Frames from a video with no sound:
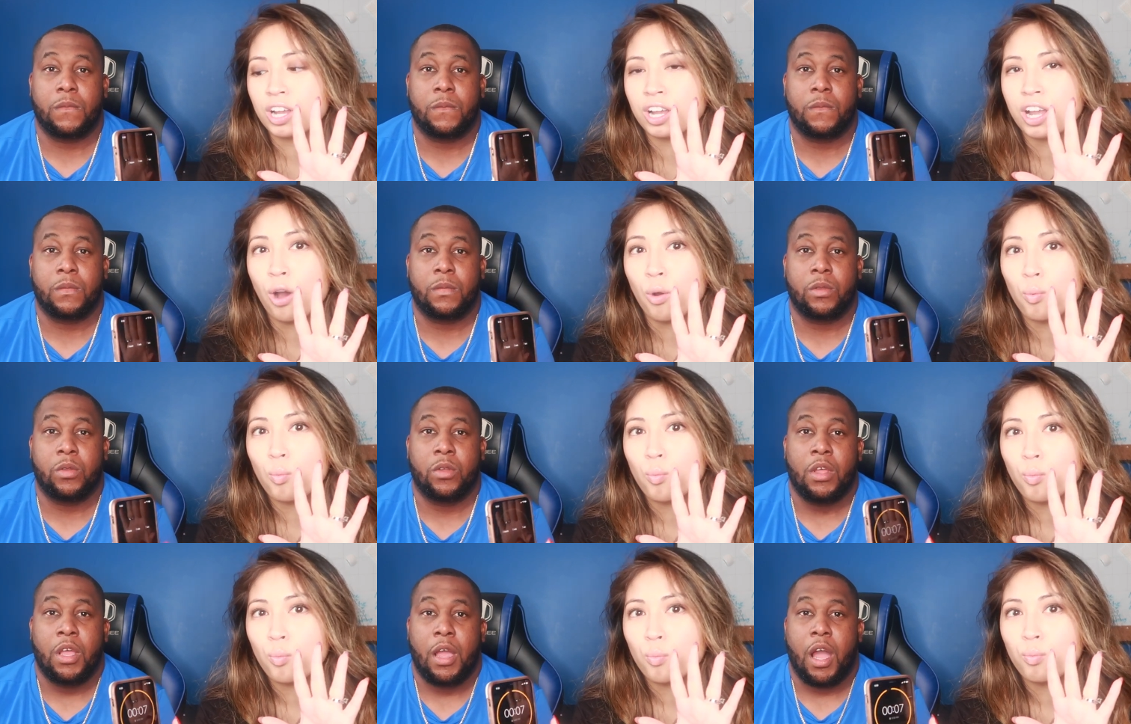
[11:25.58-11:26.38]
Speaker 1: Dope.
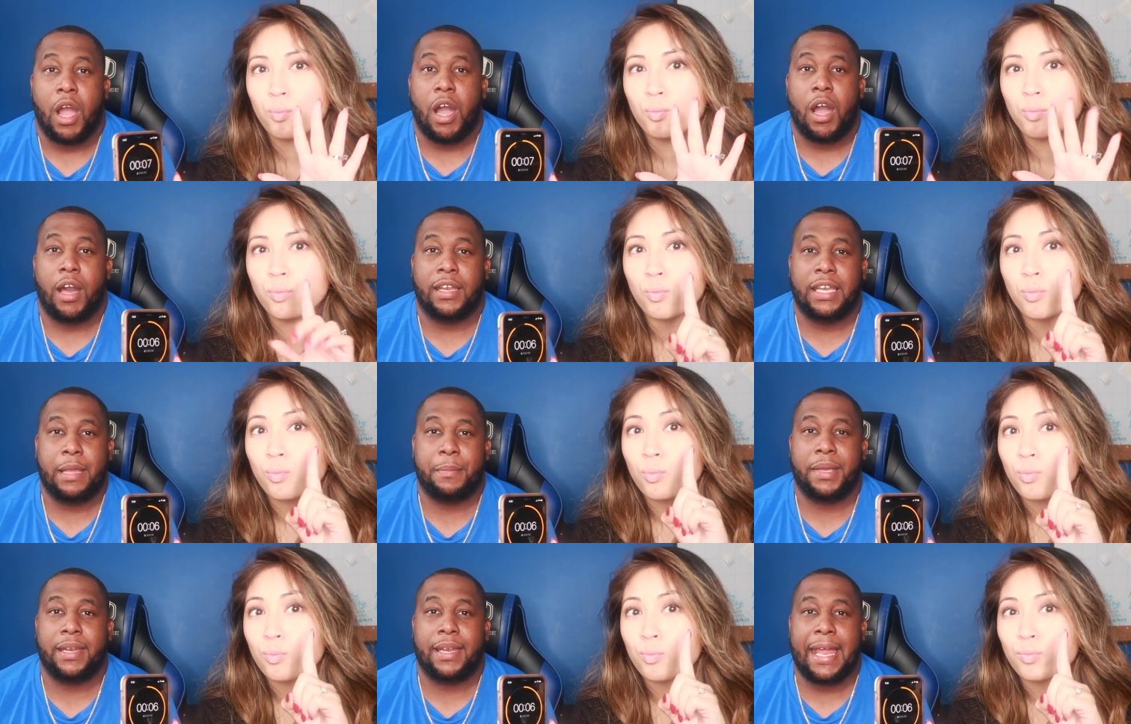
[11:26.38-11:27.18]
Uh,
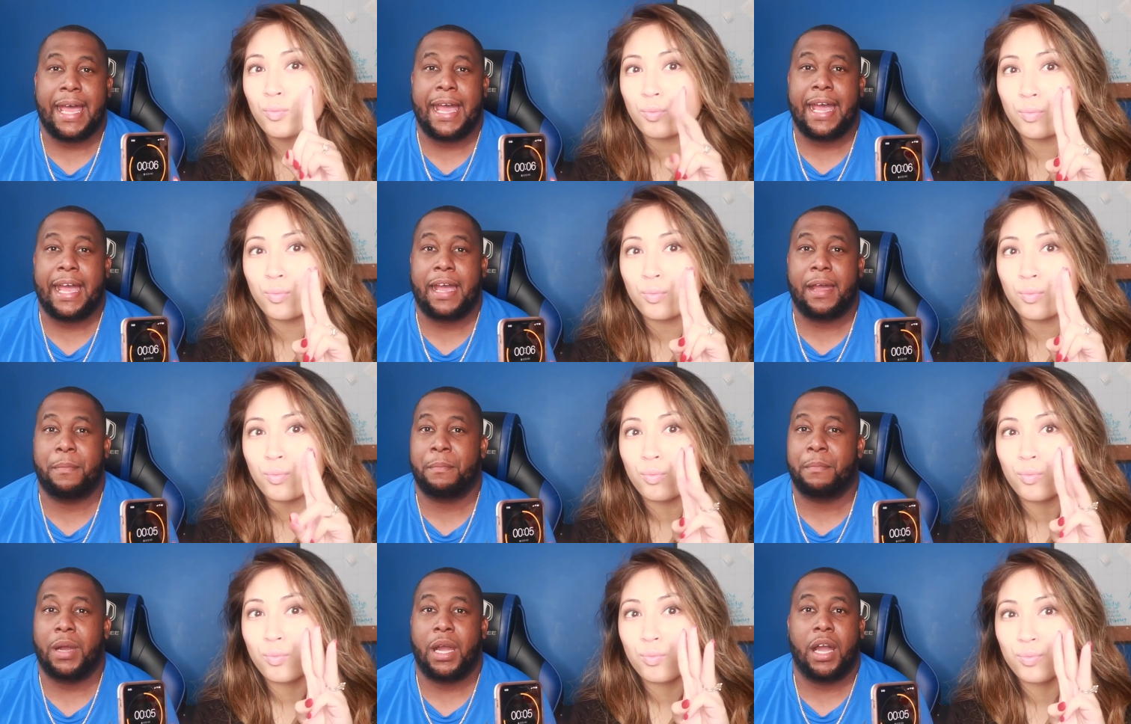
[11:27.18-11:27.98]
lemon,
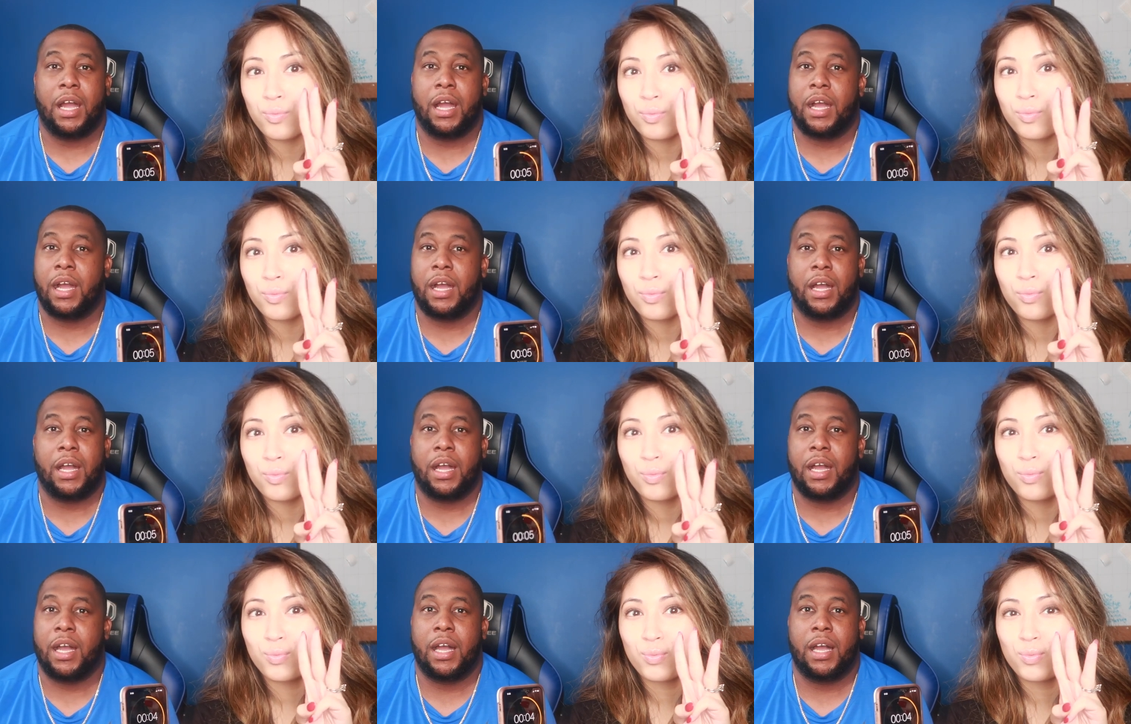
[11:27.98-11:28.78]
lime, uh,
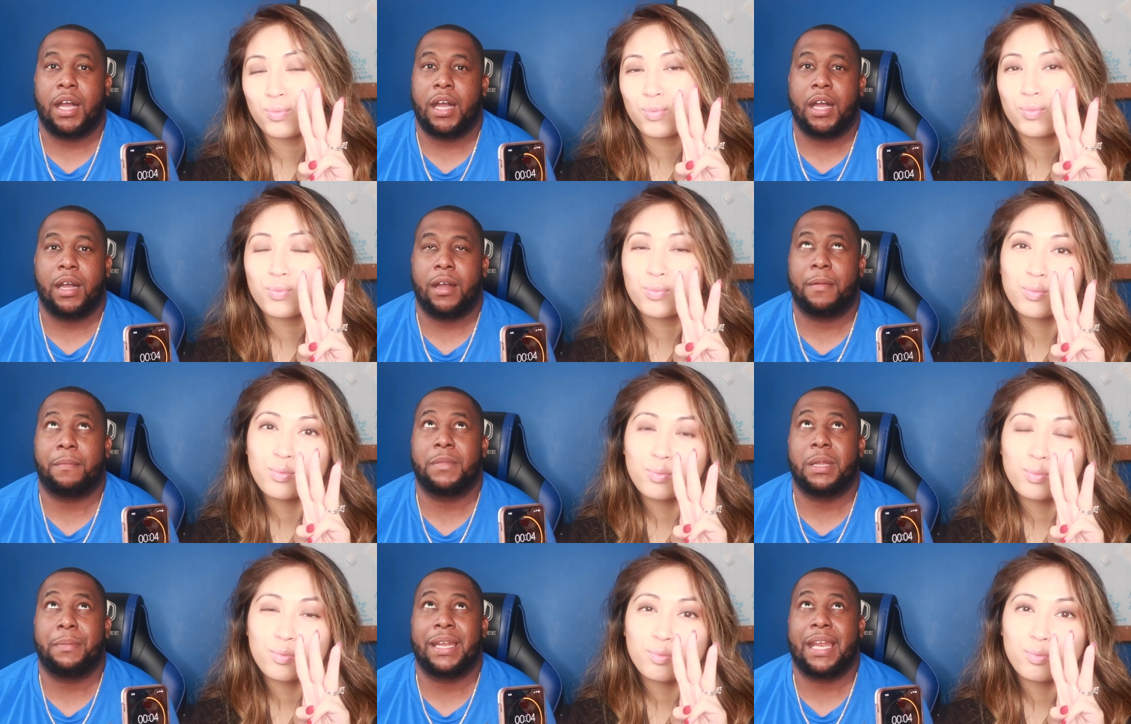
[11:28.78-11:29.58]
uh,
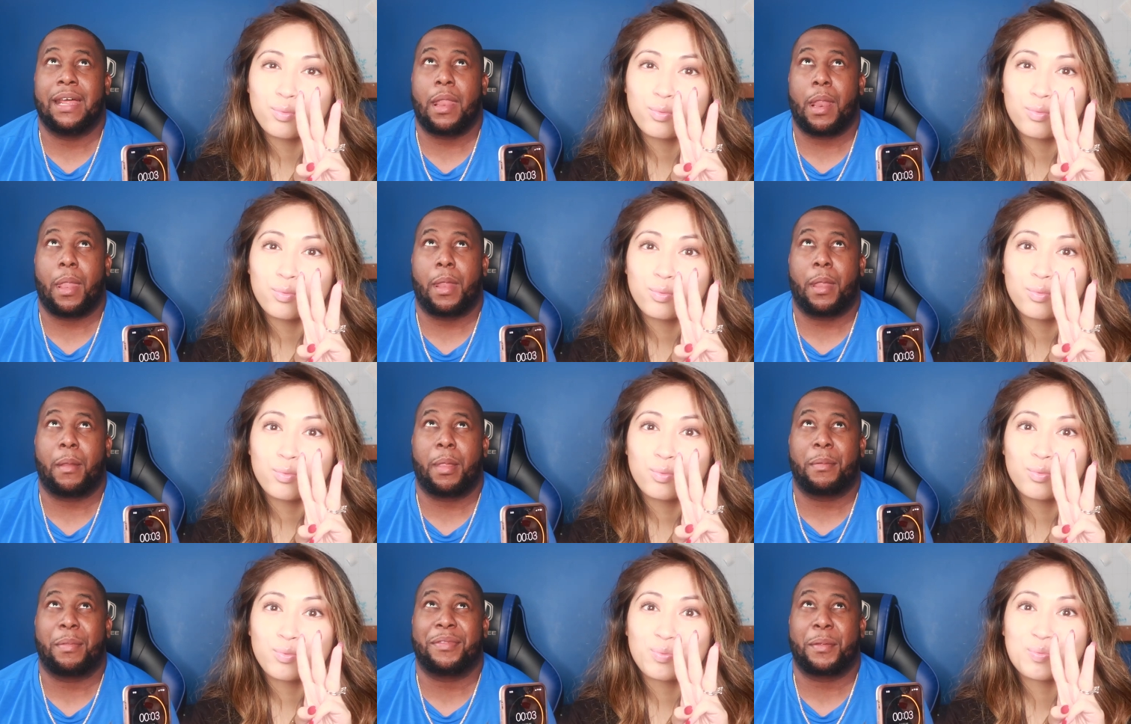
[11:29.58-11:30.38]
lemon,
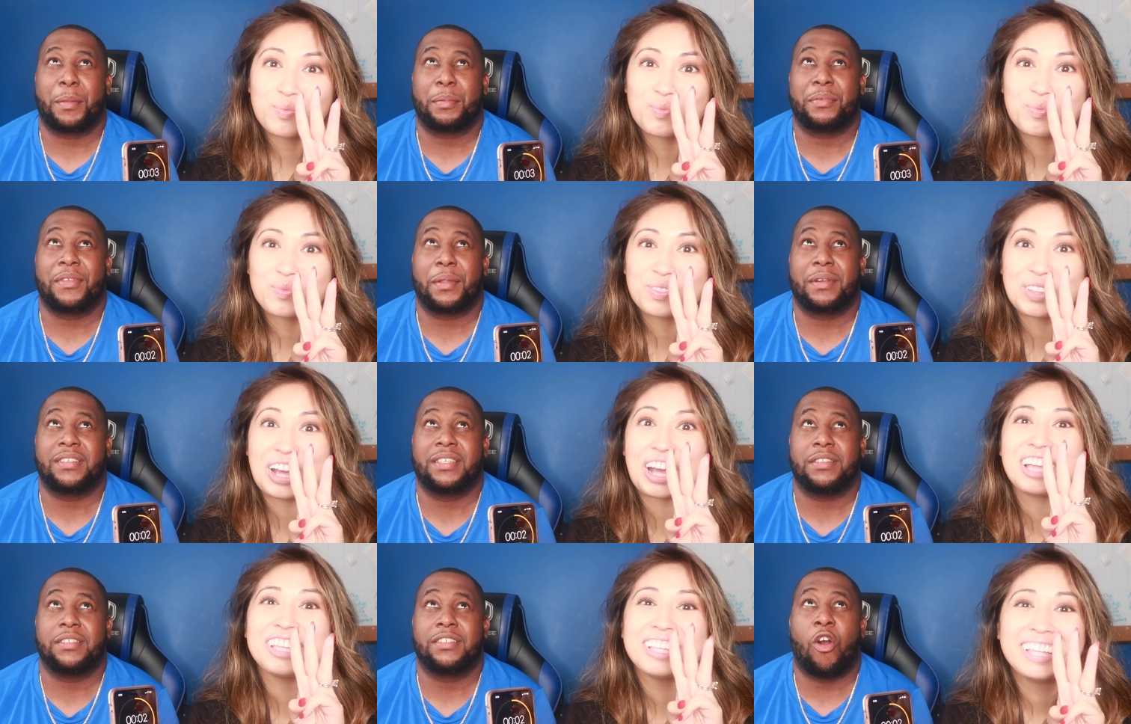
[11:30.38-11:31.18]
lime,
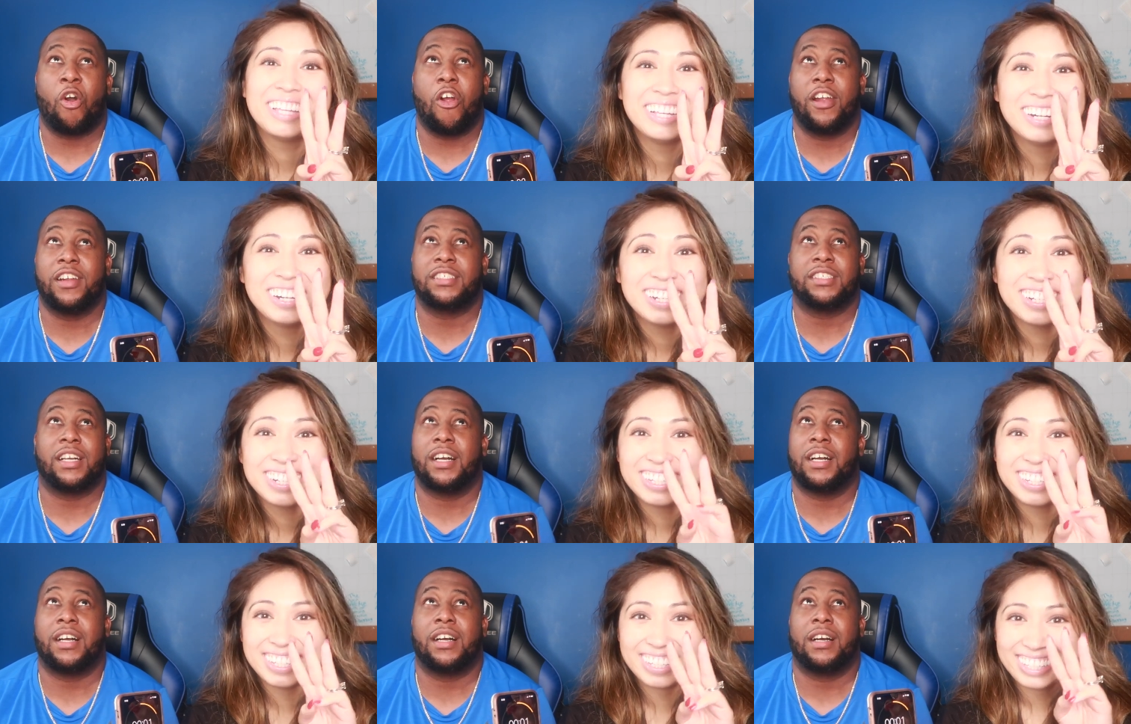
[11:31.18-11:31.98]
orange,
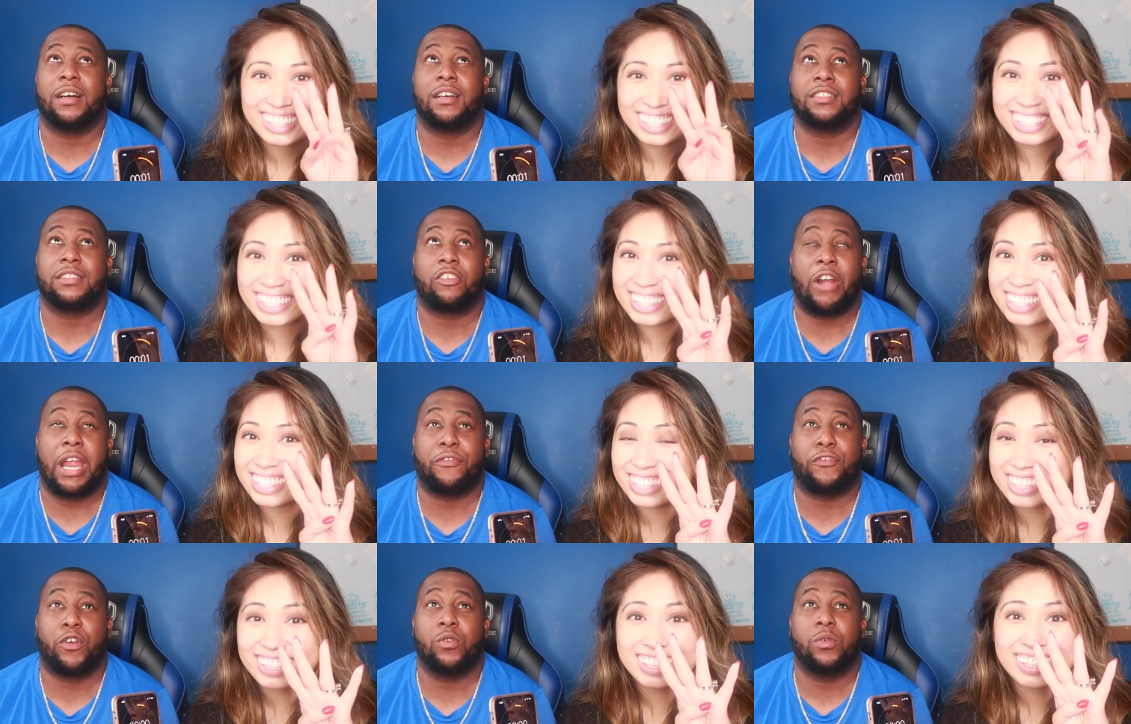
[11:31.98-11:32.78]
uh,
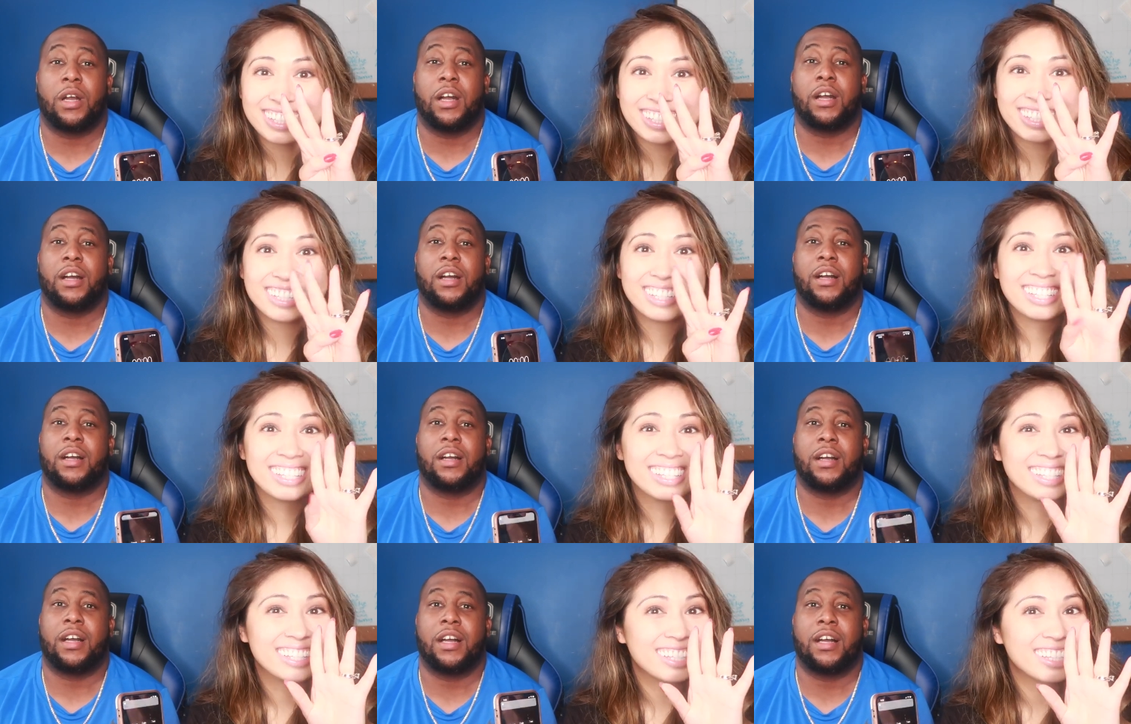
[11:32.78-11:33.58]
grapefruit, uh,
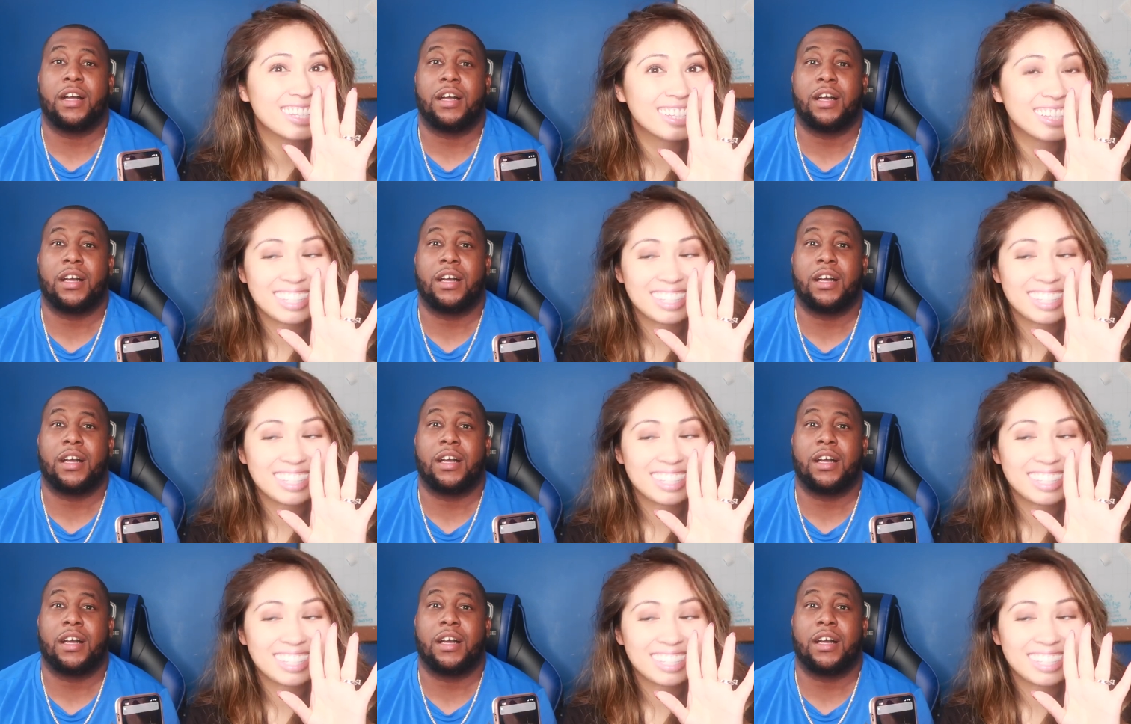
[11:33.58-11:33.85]
uh,